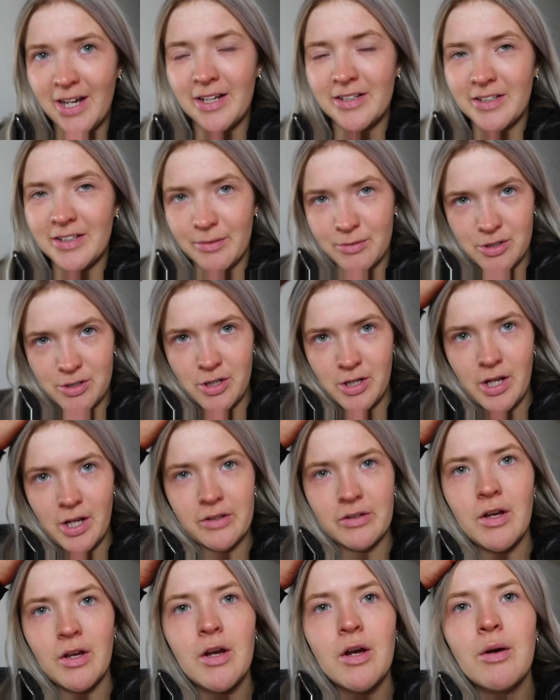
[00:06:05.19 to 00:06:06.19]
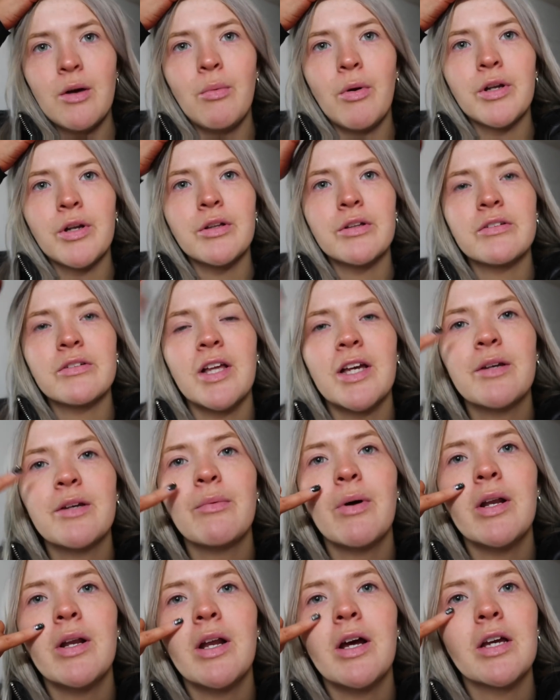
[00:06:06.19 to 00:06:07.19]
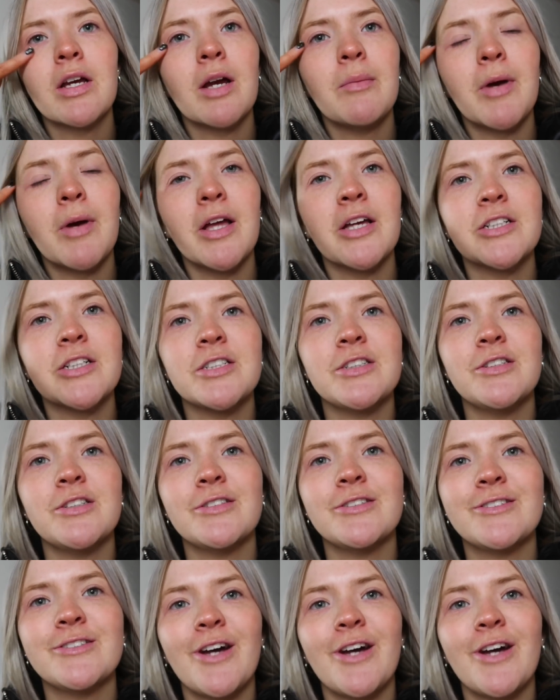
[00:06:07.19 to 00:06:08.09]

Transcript: and I will show you guys what it looks like when I get my eyelashes done.